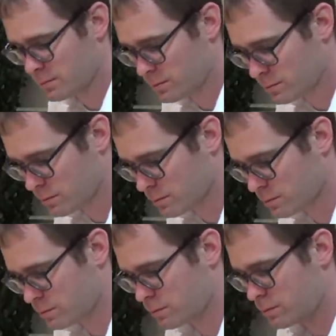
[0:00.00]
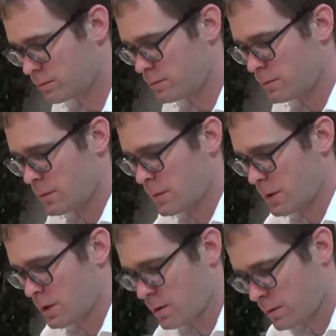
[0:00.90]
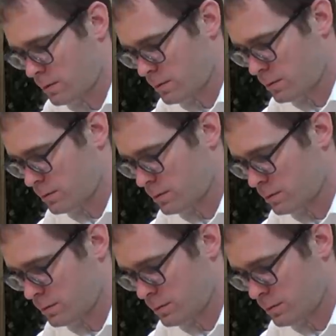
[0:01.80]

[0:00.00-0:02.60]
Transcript: (no one is talking)